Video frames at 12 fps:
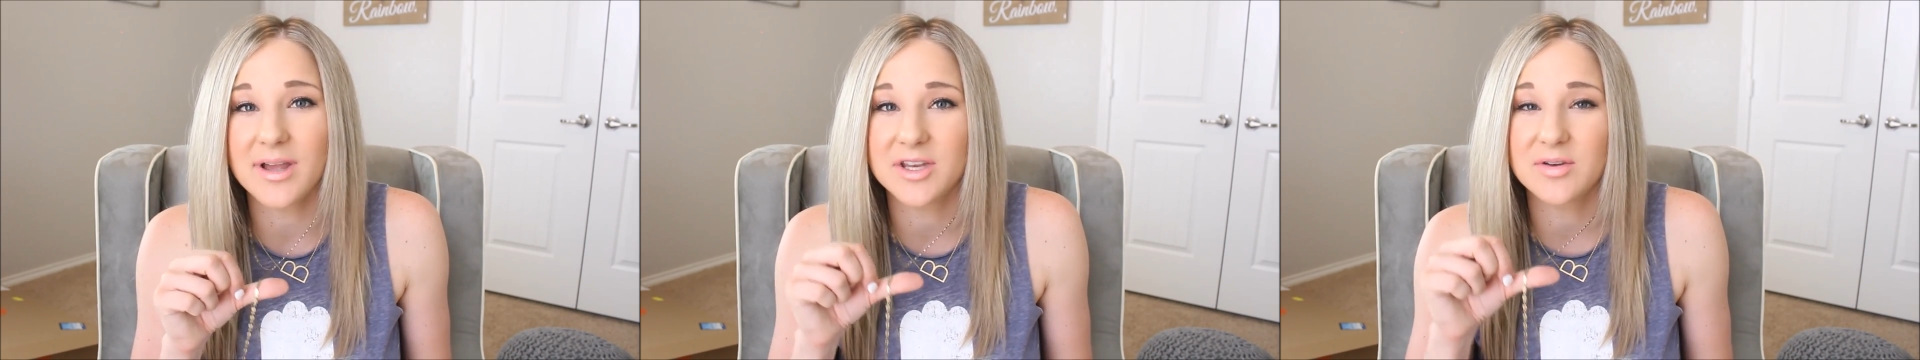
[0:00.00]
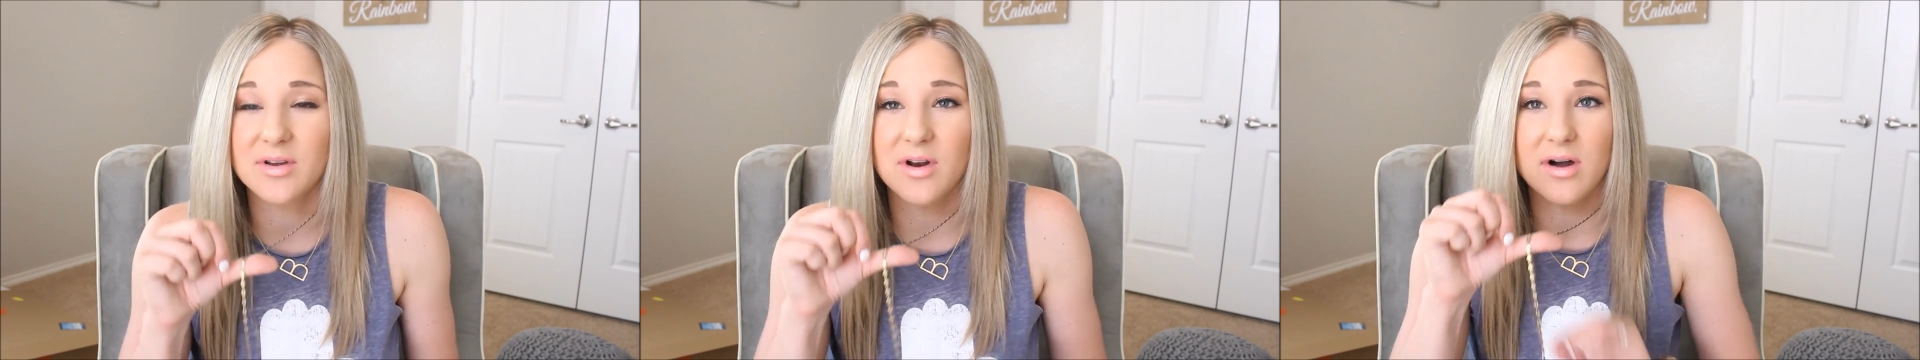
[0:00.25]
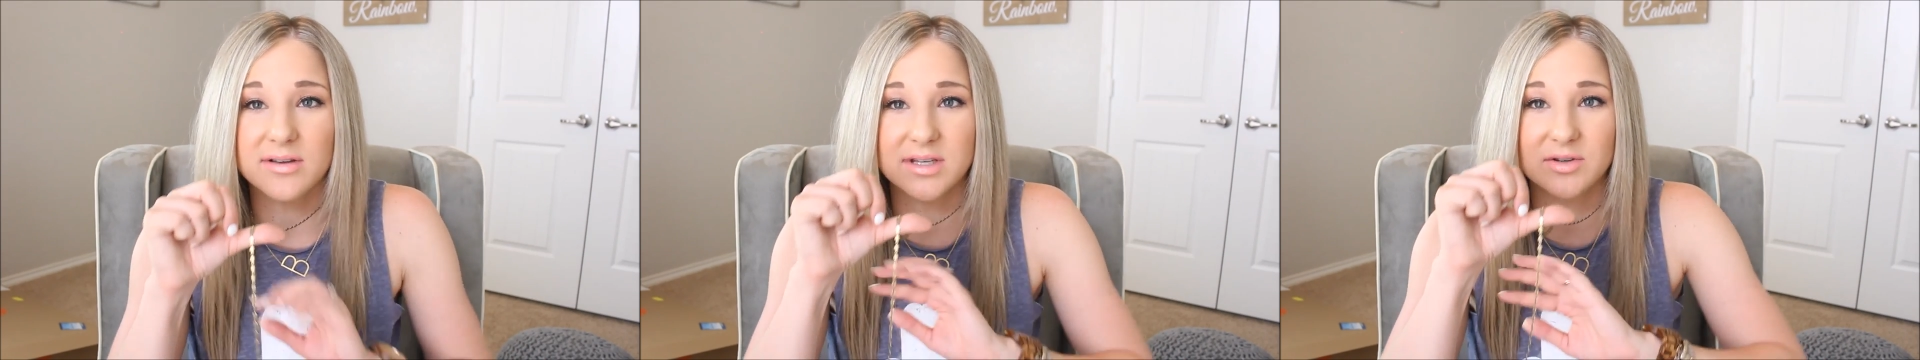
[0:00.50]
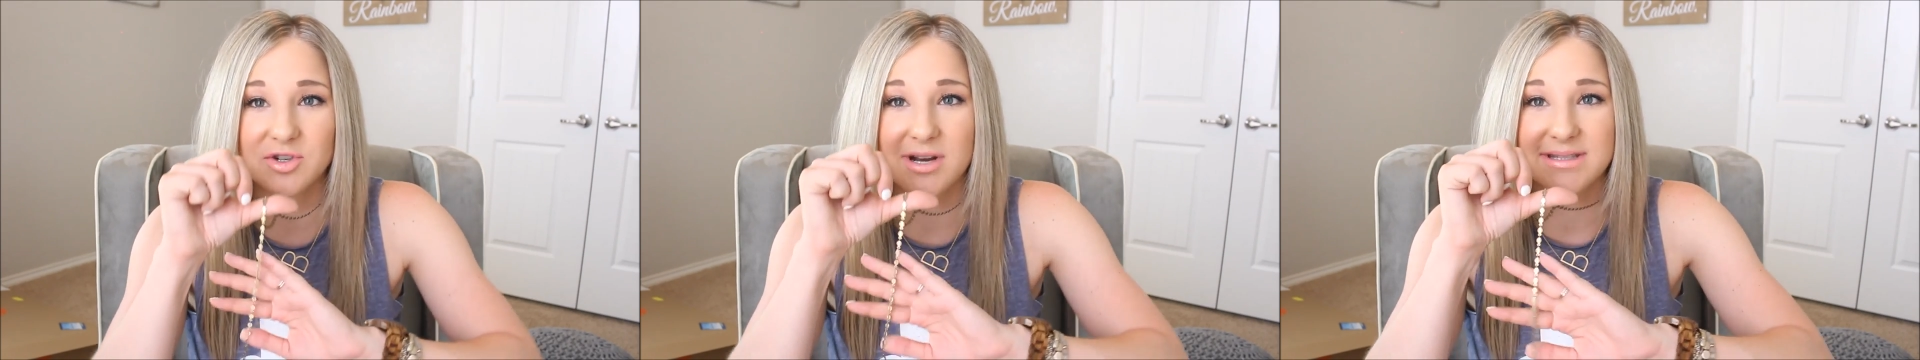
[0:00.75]
and you can
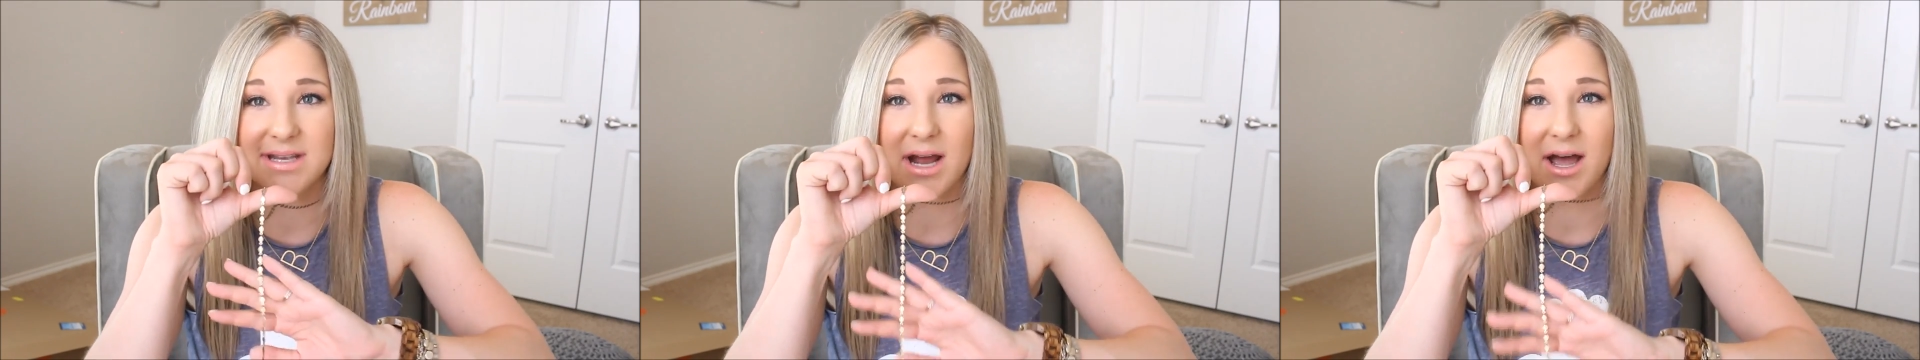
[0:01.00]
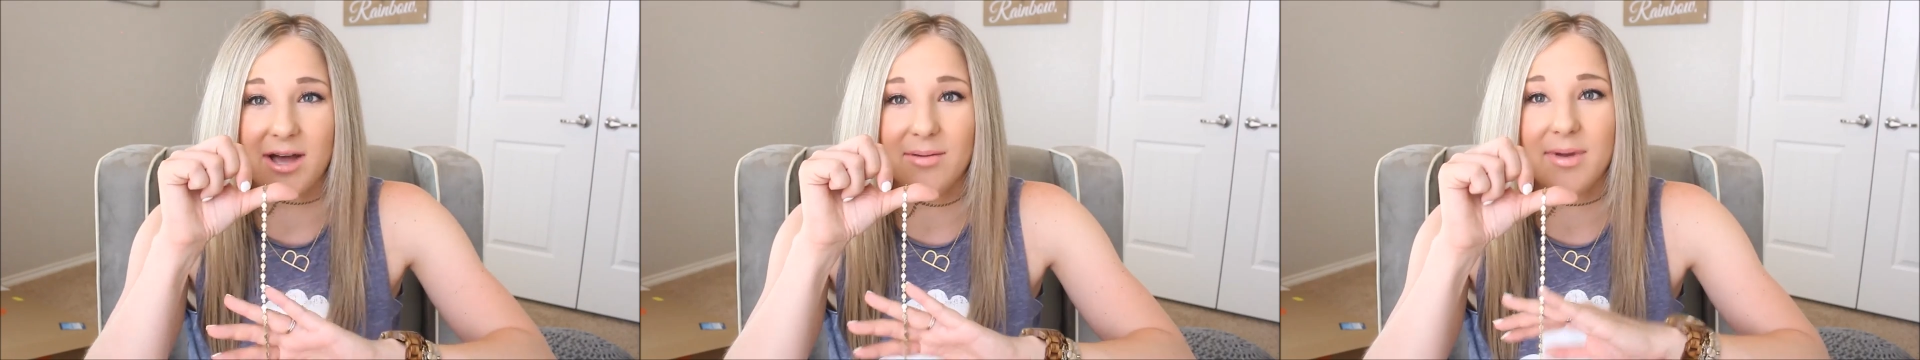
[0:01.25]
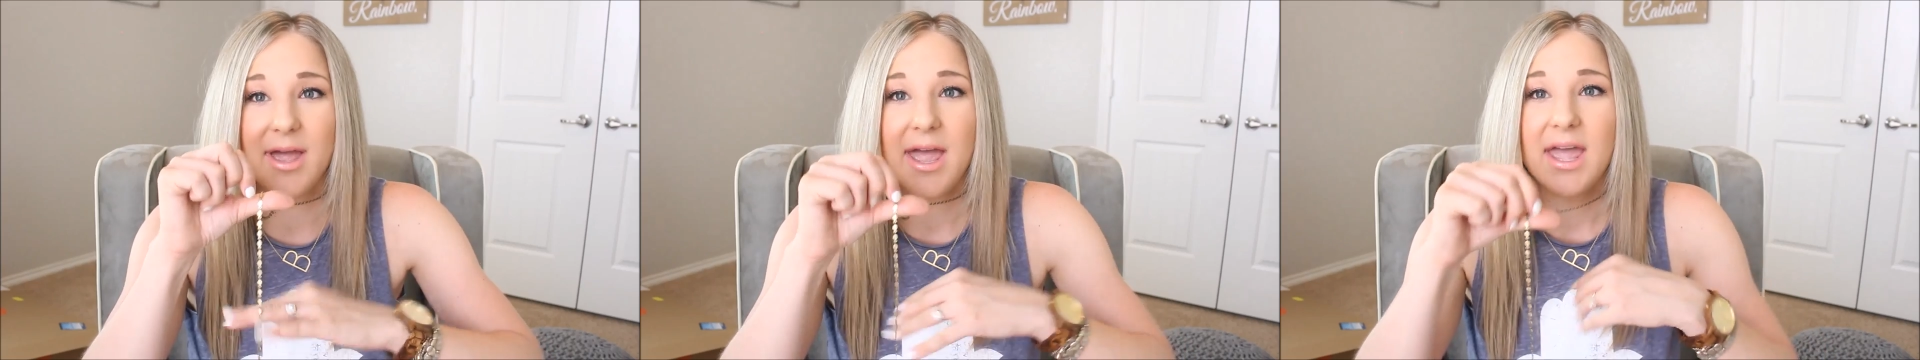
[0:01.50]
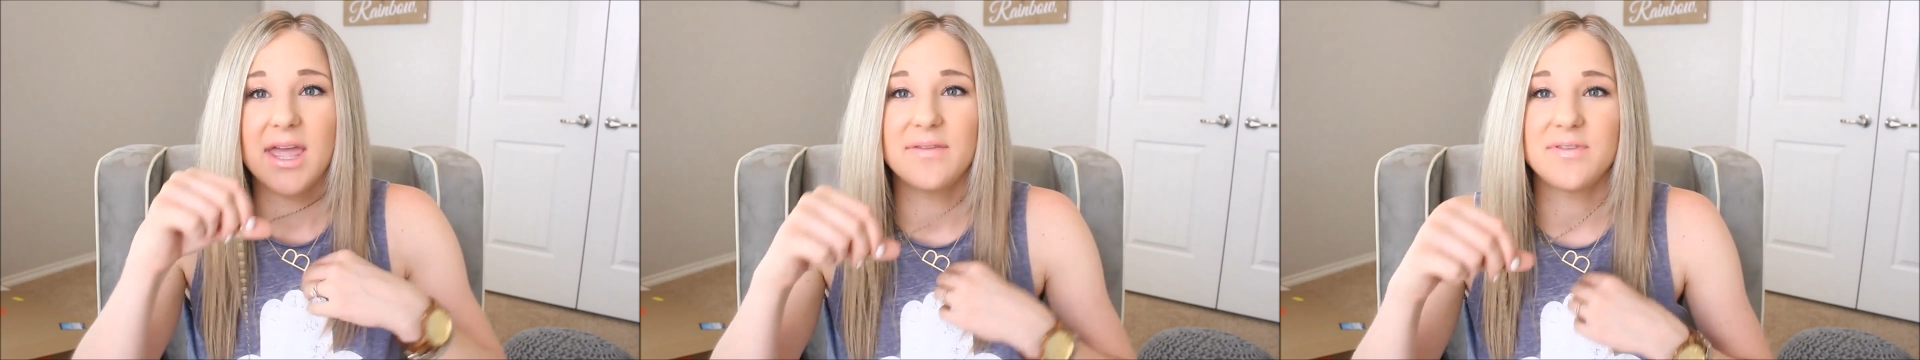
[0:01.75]
also dress it up
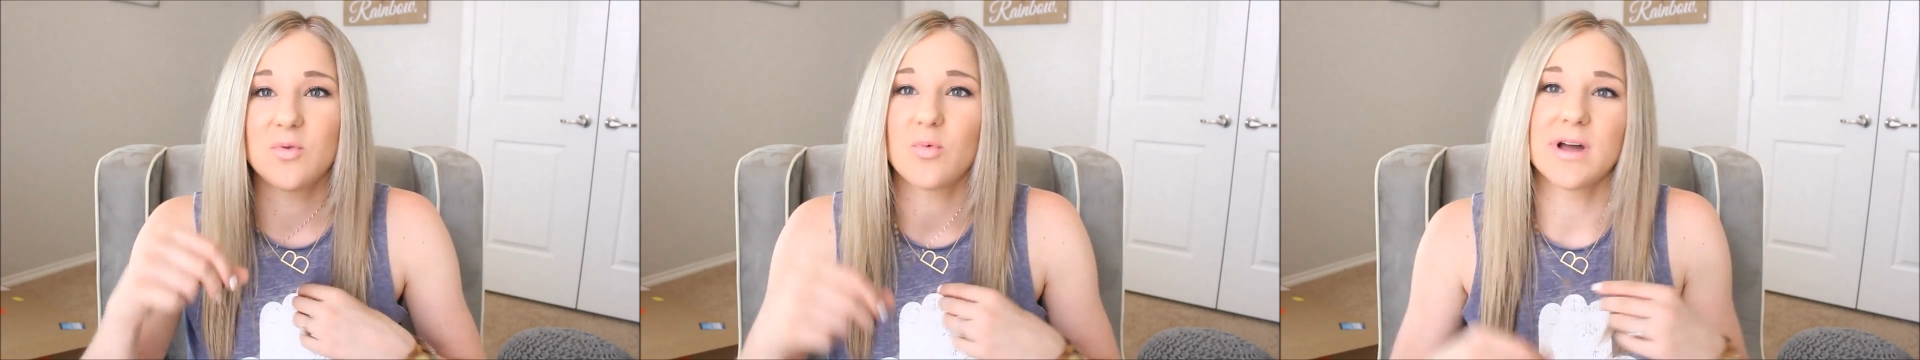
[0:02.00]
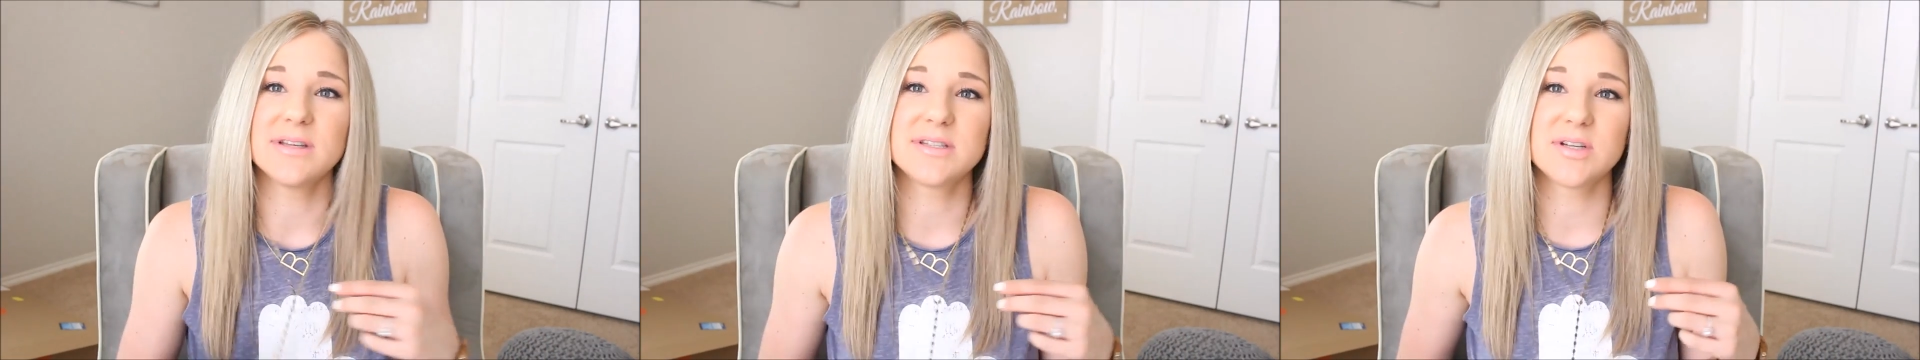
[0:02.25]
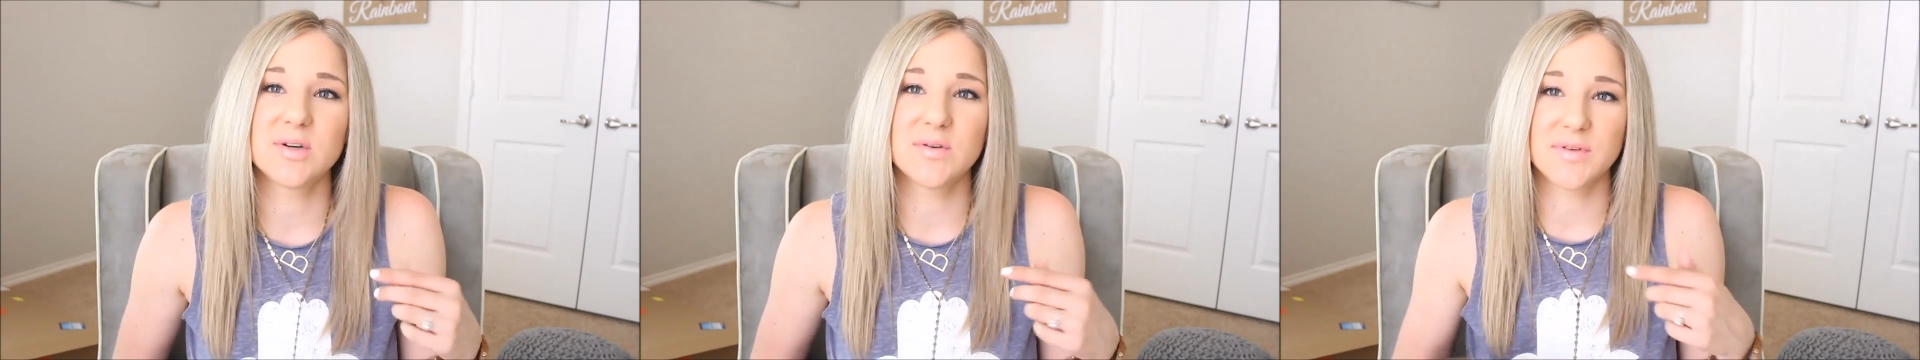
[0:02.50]
if you want to.